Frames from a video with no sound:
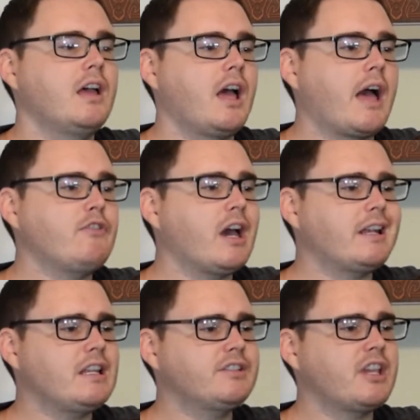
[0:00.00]
Have you got
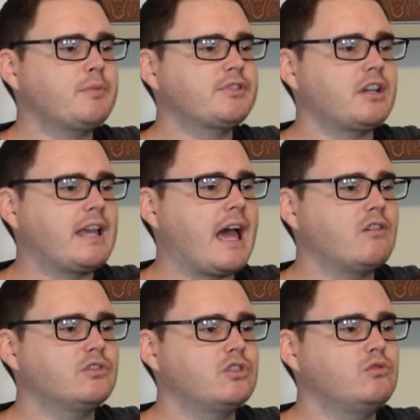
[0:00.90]
any tips on
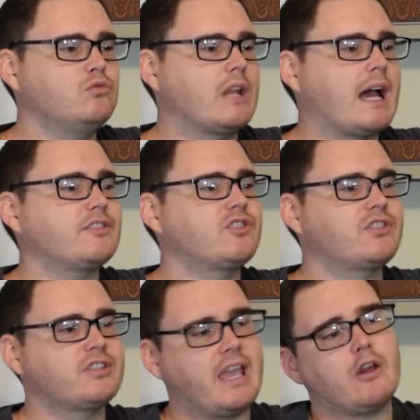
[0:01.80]
how to not
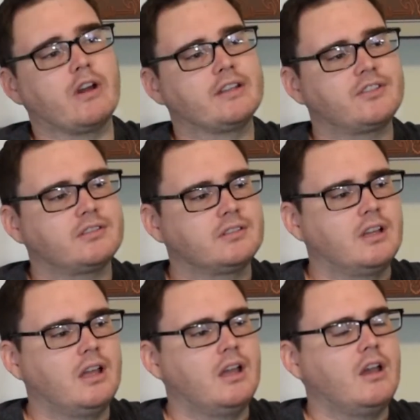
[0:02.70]
scare it?
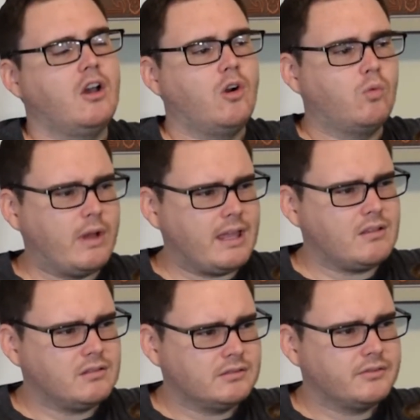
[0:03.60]

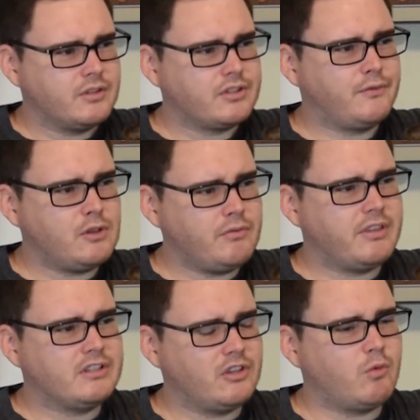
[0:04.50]
Well, there's a few
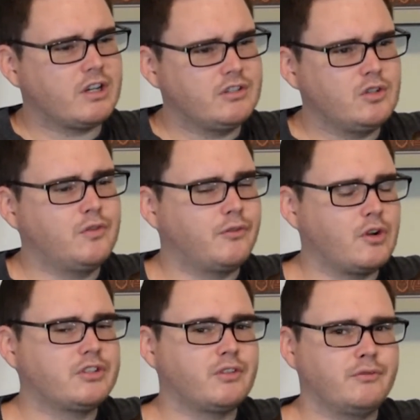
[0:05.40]
things you want to do.
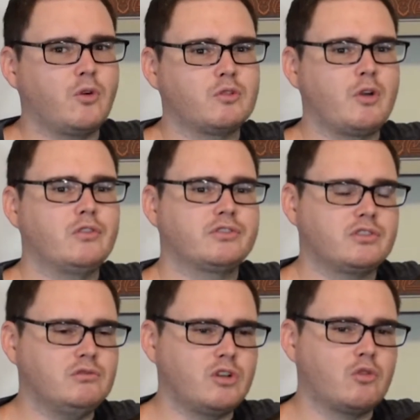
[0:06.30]
First and foremost,
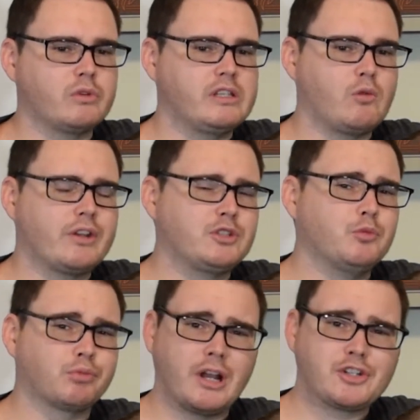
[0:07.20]
you don't really want to
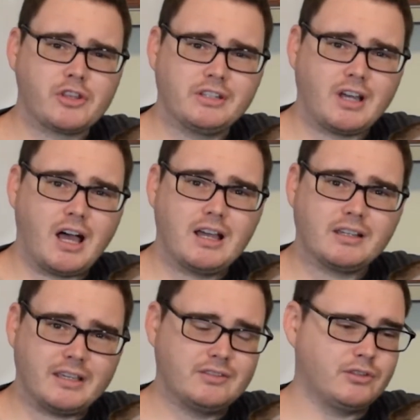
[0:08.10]
pressure the
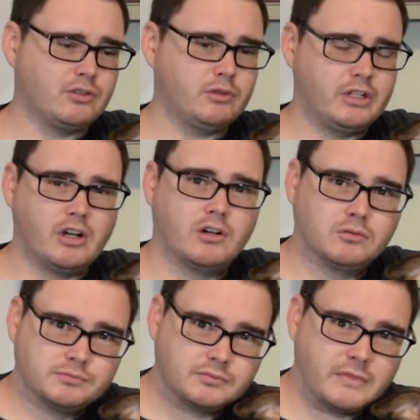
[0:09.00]
dog into,
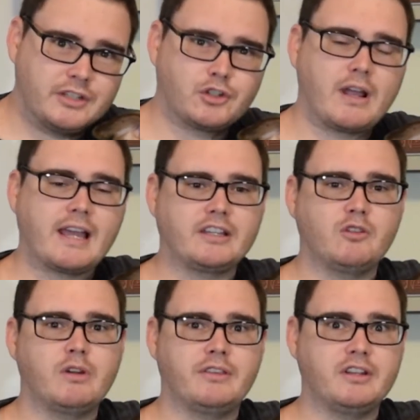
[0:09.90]
interacting
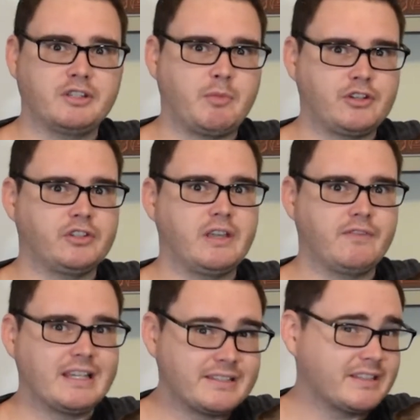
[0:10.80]
with it, especially if
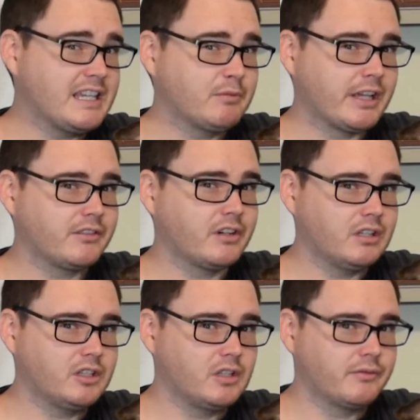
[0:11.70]
they seem like they're a
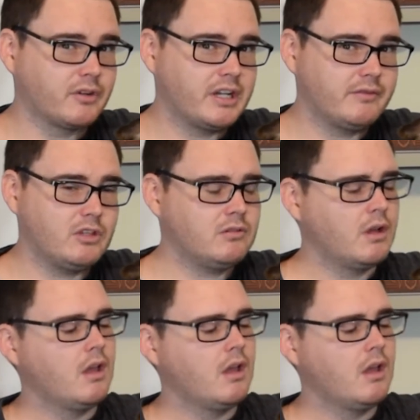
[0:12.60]
little afraid of you.